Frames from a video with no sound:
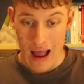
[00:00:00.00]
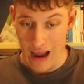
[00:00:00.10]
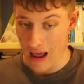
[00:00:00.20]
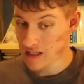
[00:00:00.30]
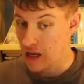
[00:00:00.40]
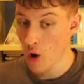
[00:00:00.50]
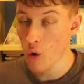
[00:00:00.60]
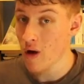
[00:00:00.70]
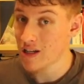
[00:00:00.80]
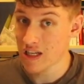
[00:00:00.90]
and as I
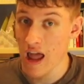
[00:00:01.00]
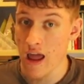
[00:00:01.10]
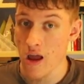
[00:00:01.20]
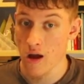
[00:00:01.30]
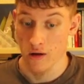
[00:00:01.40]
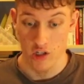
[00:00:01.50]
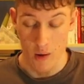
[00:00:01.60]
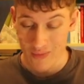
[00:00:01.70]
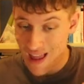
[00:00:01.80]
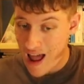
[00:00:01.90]
always say,
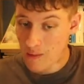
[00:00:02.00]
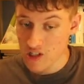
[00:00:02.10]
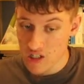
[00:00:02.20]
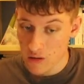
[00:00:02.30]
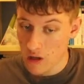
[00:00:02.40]
sometimes